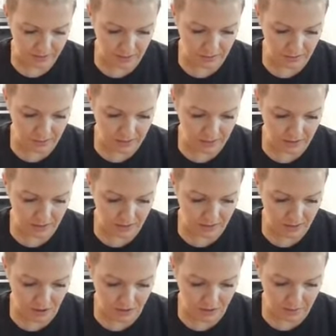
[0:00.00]
I was making things
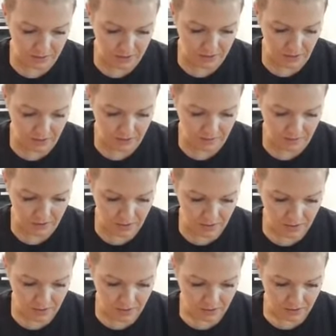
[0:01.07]
hard on myself.
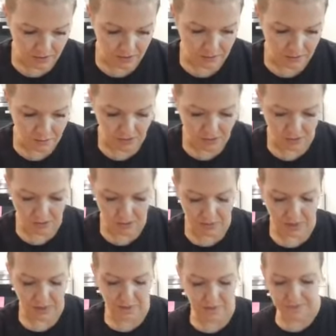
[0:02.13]
Just put a little
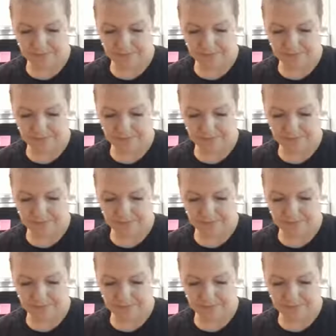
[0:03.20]
bit